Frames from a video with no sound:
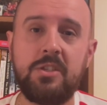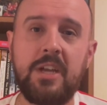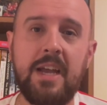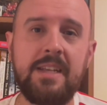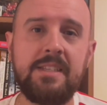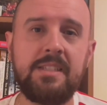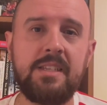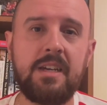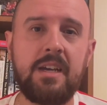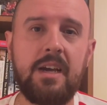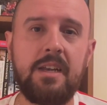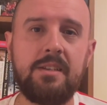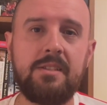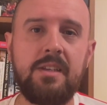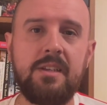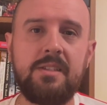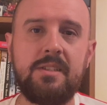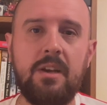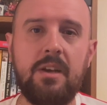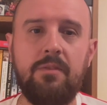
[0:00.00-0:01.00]
chance that kind of
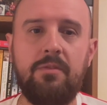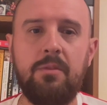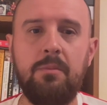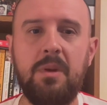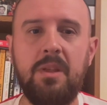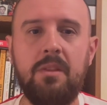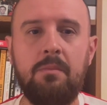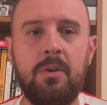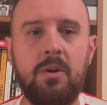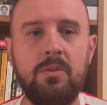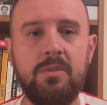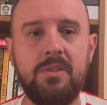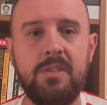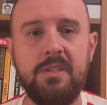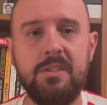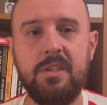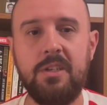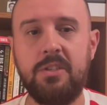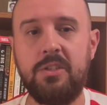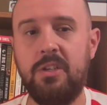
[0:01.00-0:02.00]
sticks out for me the most
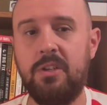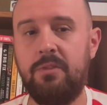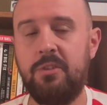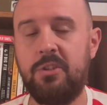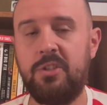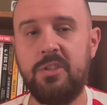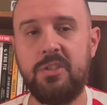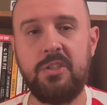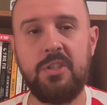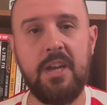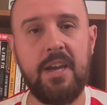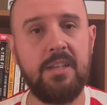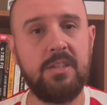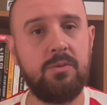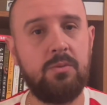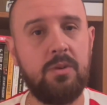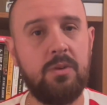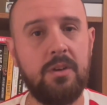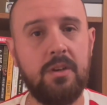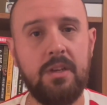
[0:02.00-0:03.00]
is Gacinovic's
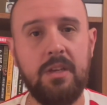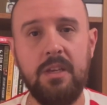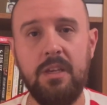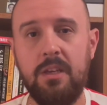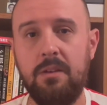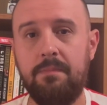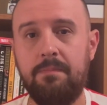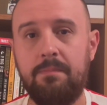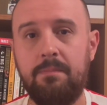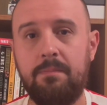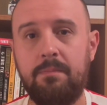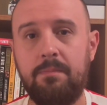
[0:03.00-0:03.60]
chance where he